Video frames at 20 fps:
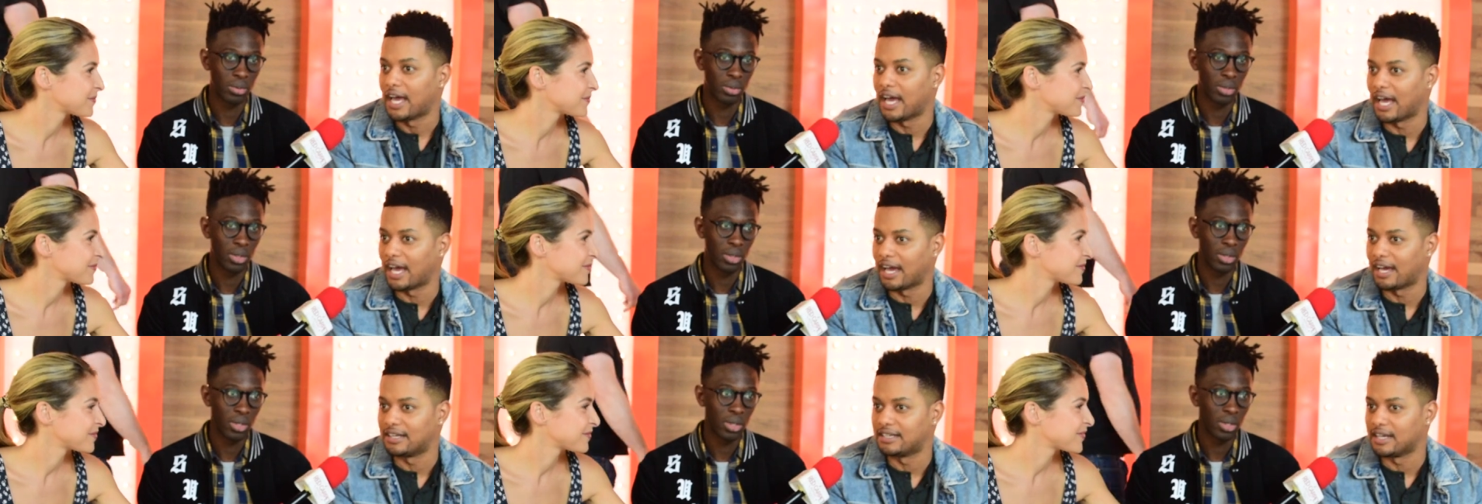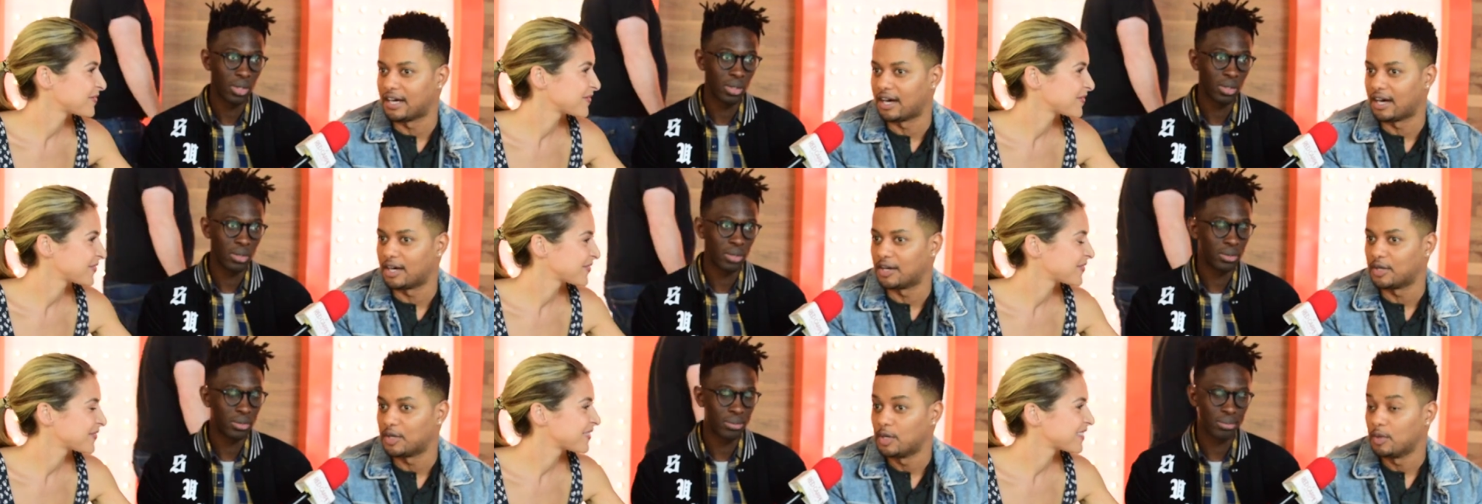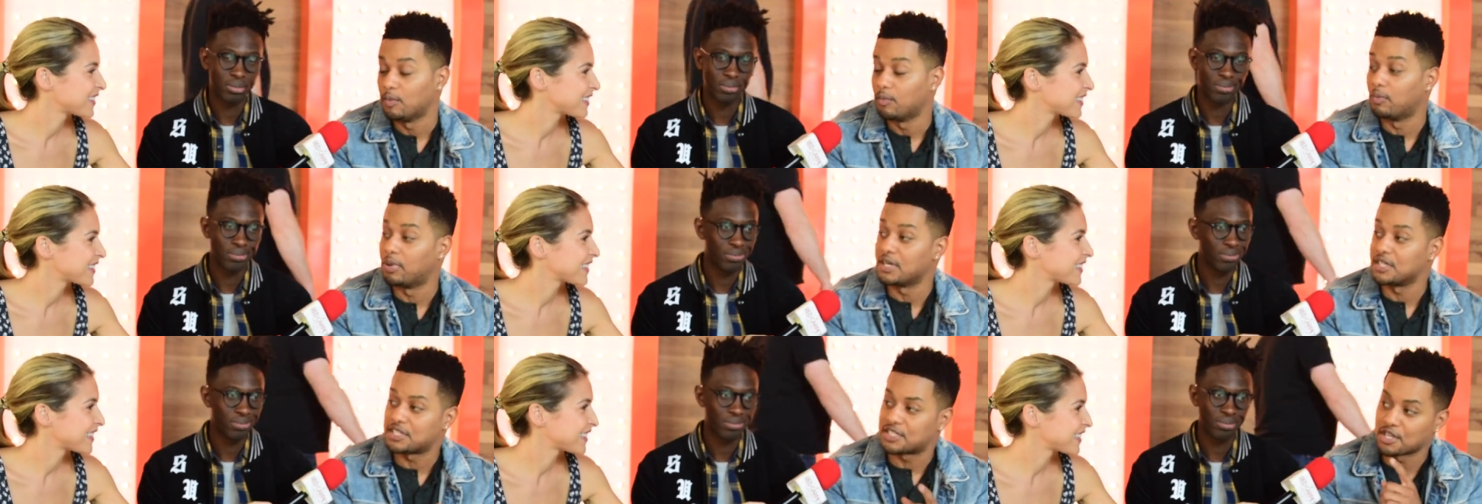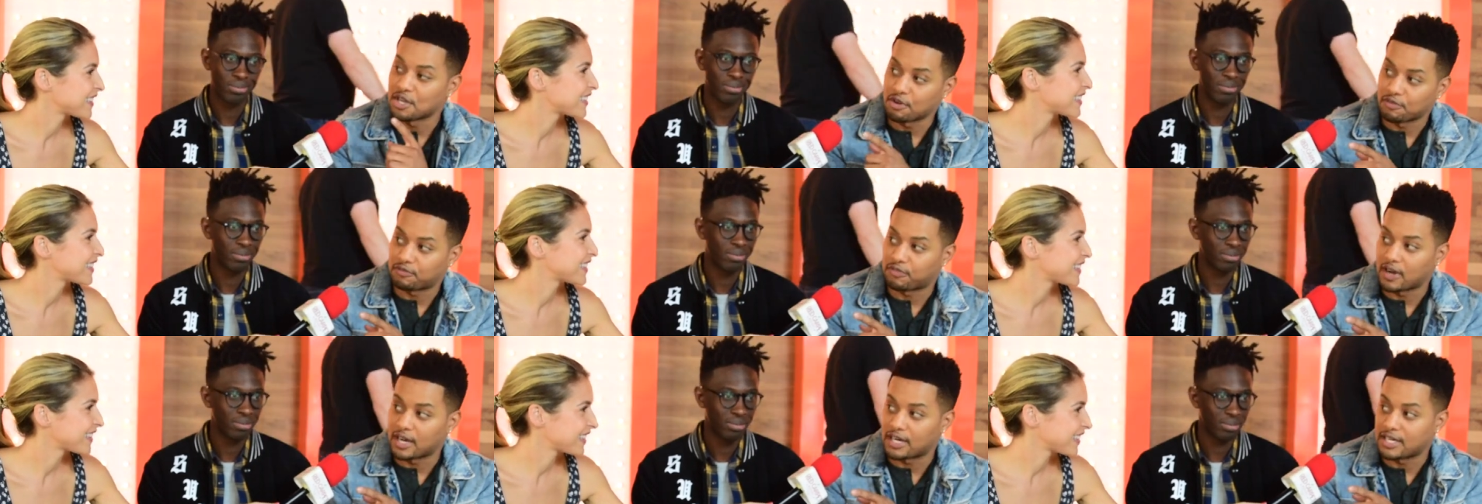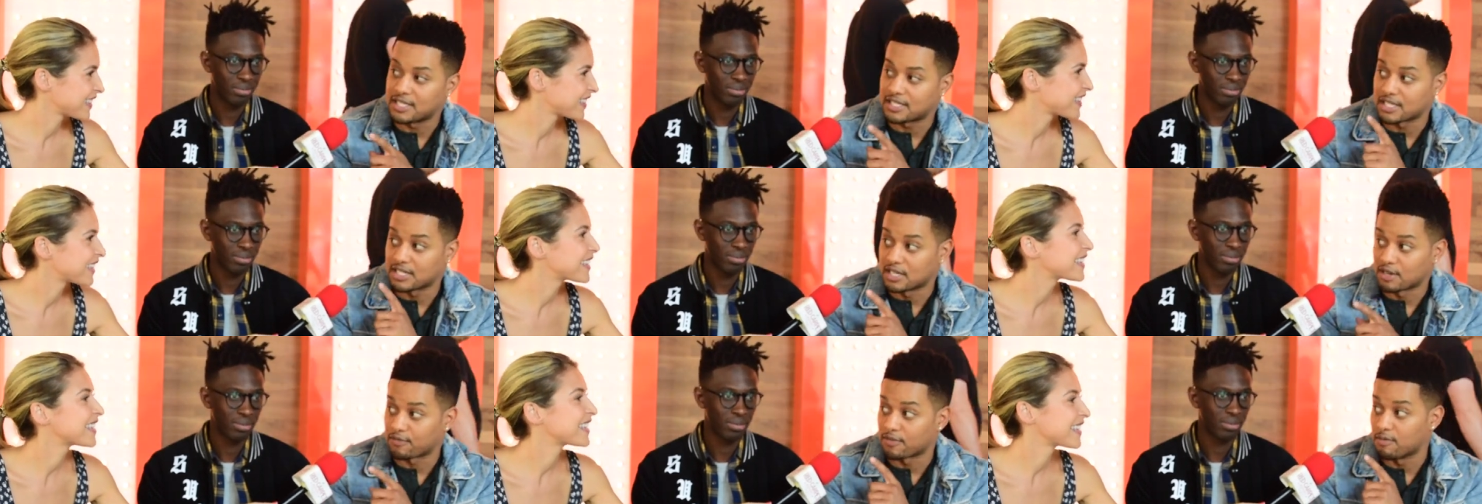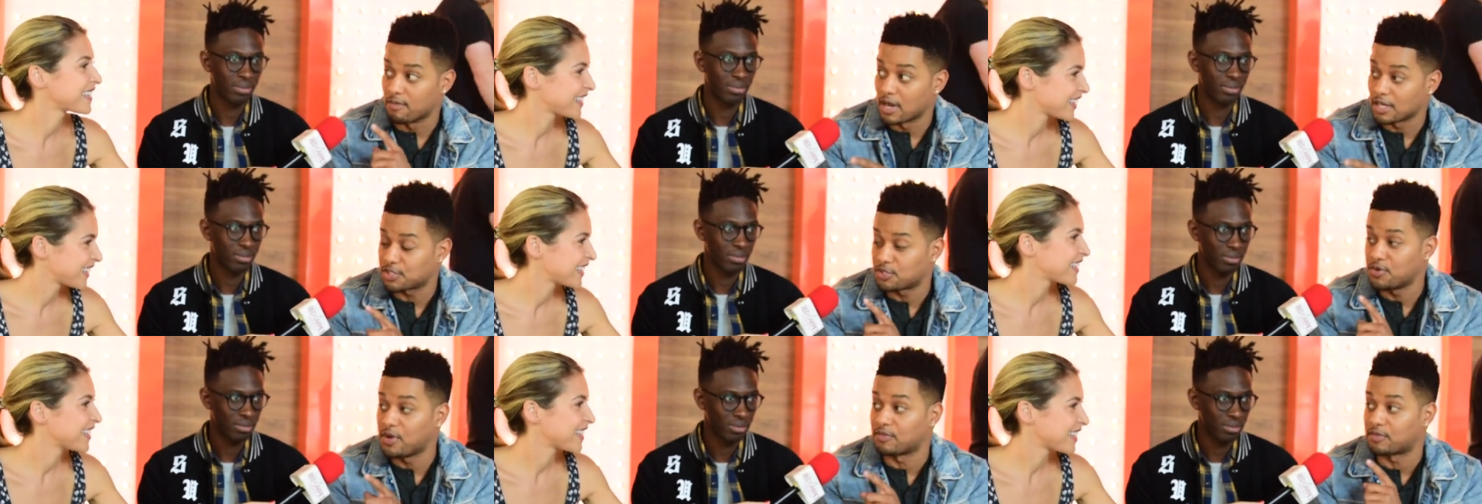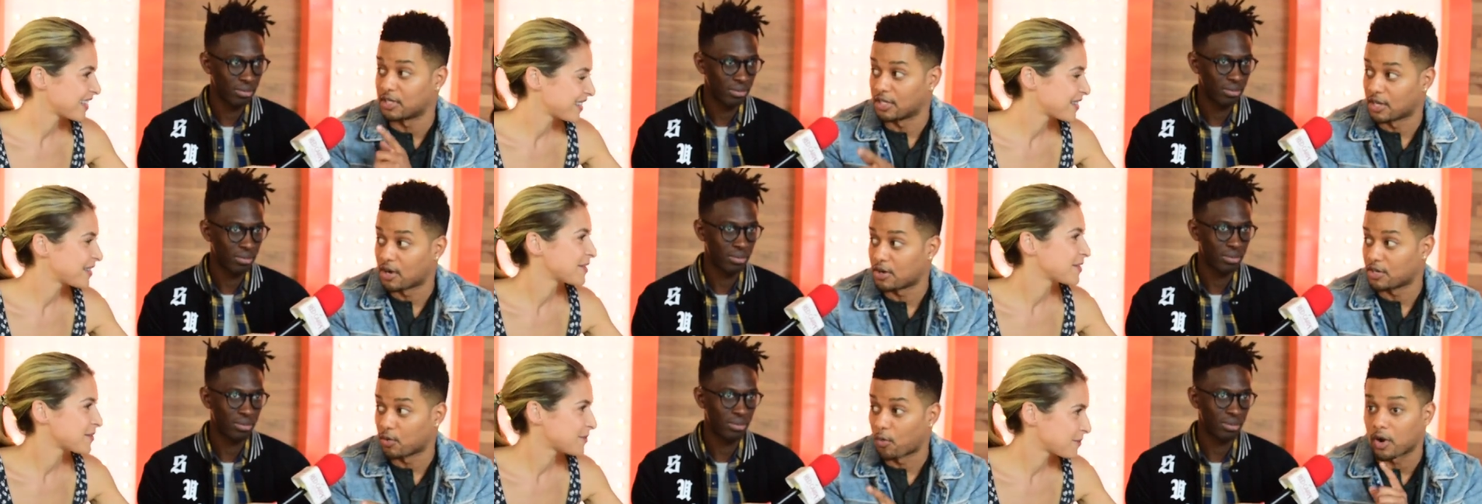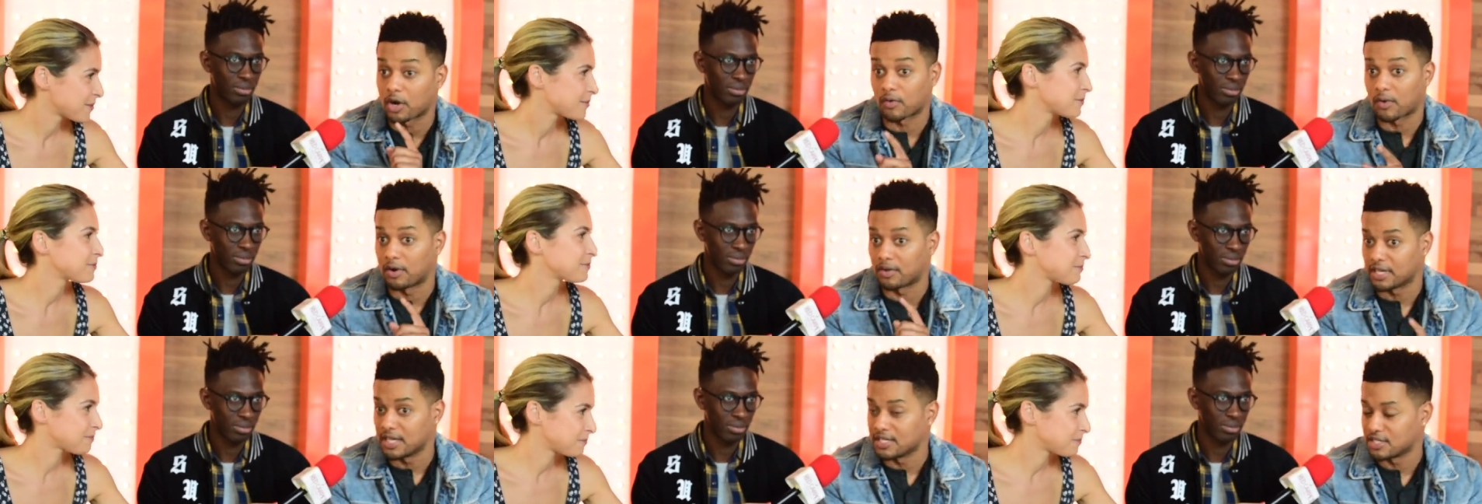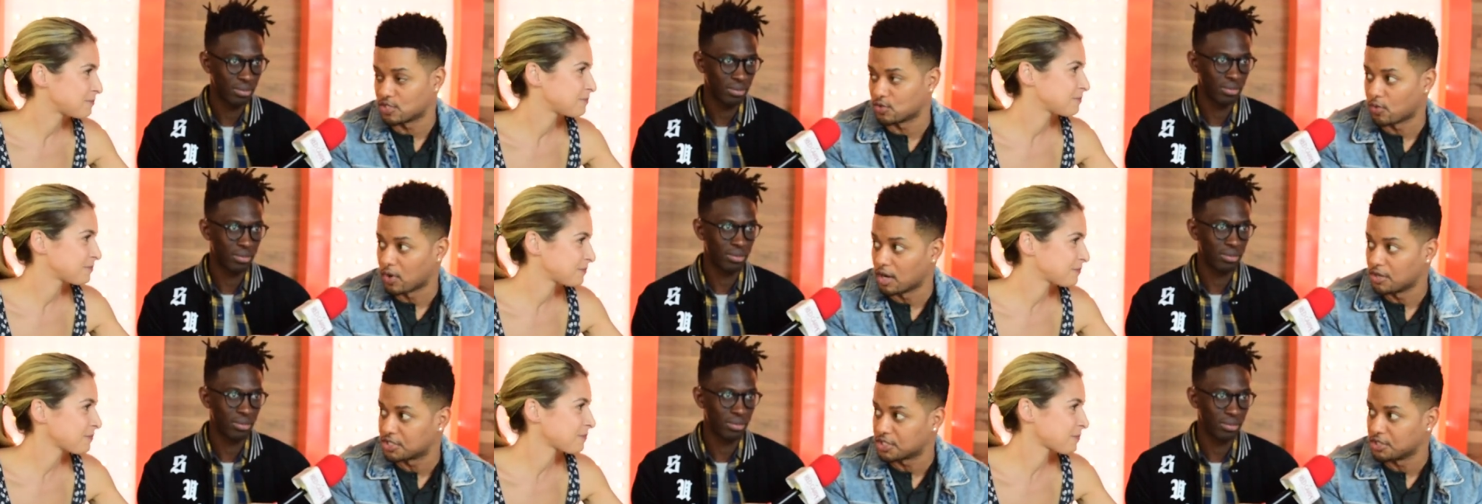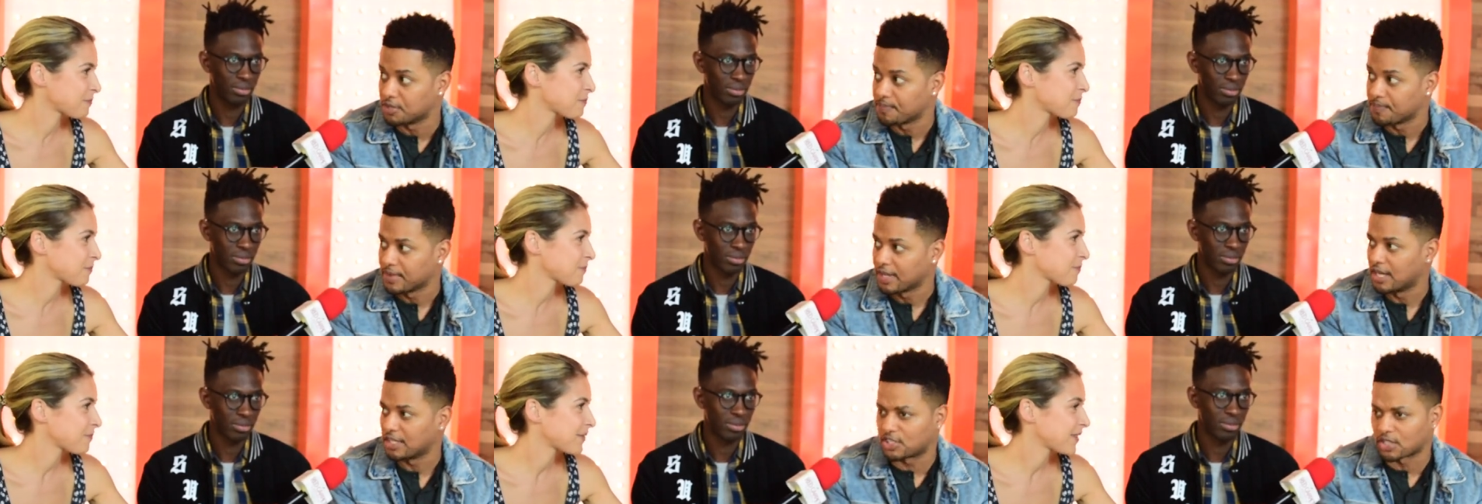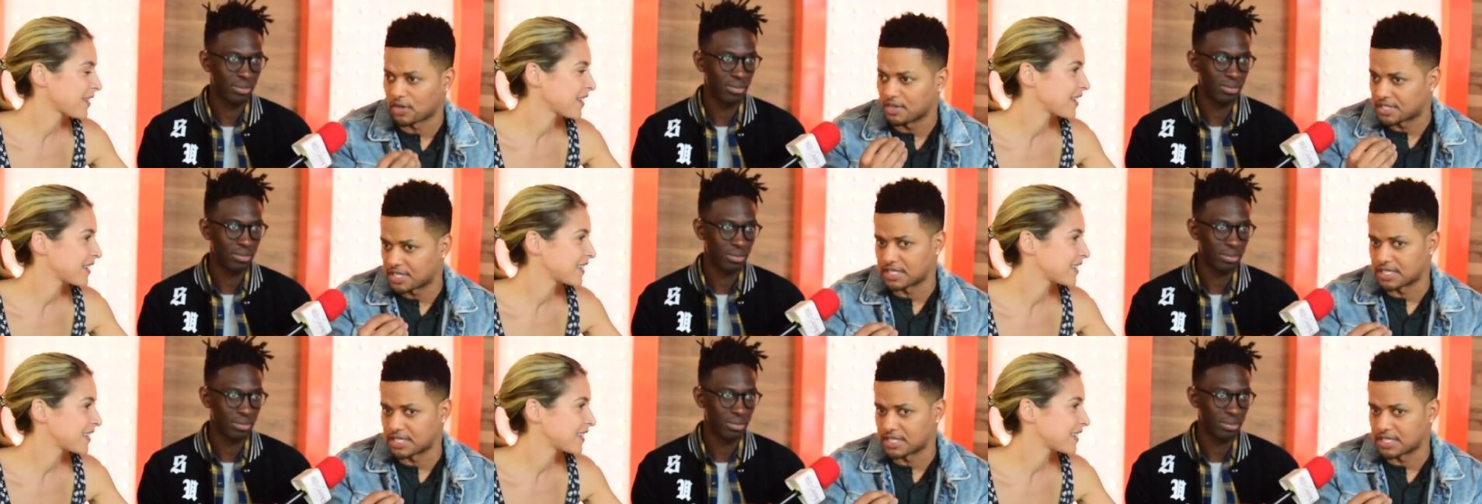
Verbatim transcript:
Speaker 1: And uh, but it's still fun. It's a different muscle you have to learn to work around kids as well, too. A certain